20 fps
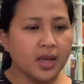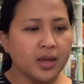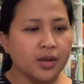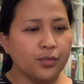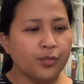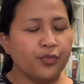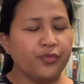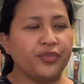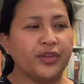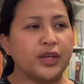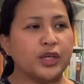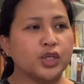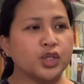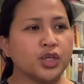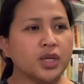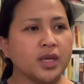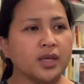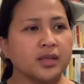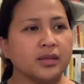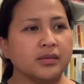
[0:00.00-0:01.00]

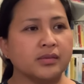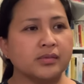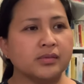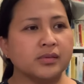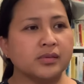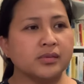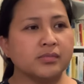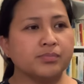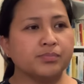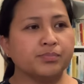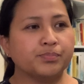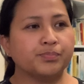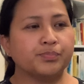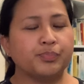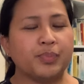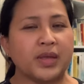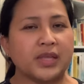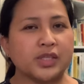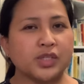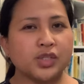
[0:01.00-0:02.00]
finishing
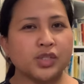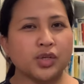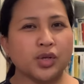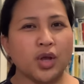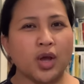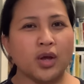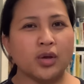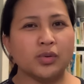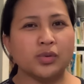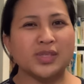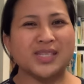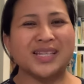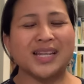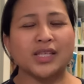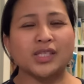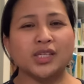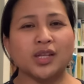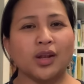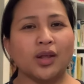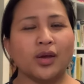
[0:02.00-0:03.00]
bits to coats,
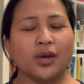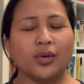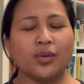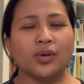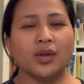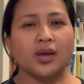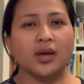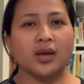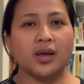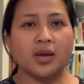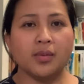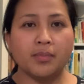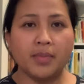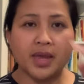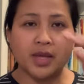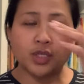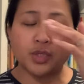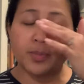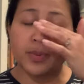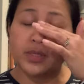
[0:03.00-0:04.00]
let alone a, a
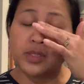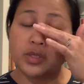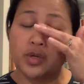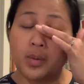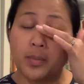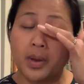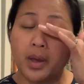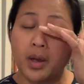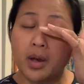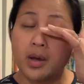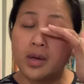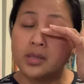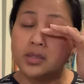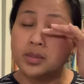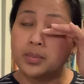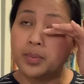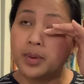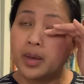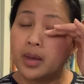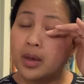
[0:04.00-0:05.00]
major bit. Sorry, my eyes
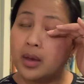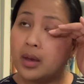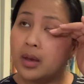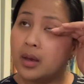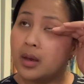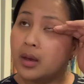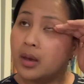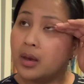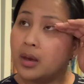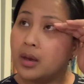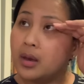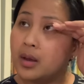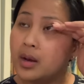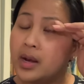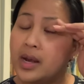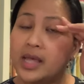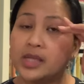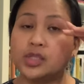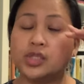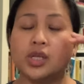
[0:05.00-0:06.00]
a bit.
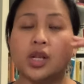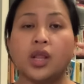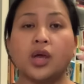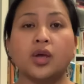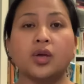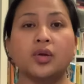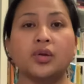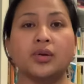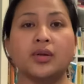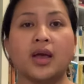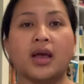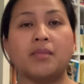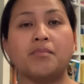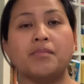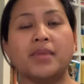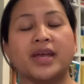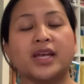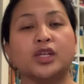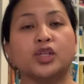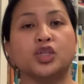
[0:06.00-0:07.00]
Let alone a
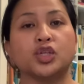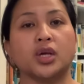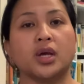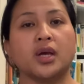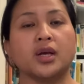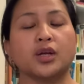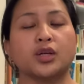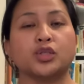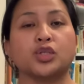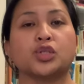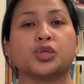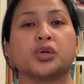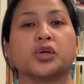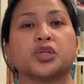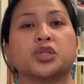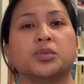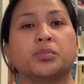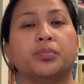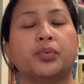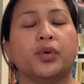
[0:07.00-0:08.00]
major
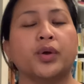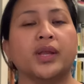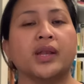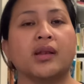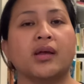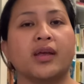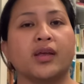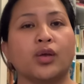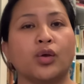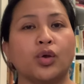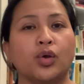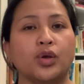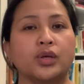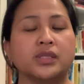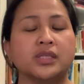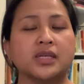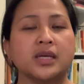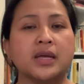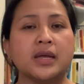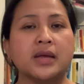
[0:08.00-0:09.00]
construction point like a hood